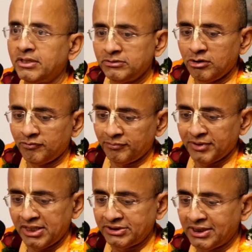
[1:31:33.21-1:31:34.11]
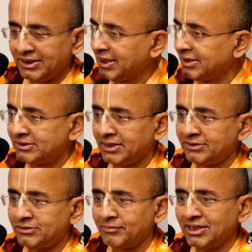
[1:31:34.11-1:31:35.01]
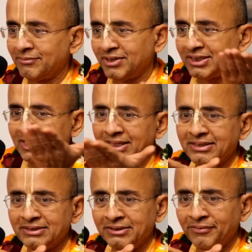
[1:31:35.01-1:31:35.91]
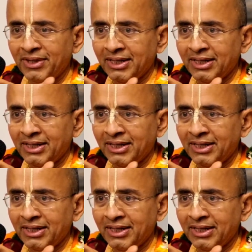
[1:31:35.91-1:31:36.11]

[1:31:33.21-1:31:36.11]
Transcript: We have to go from Kanishta Adhikari stage to Madhyam Adhikari.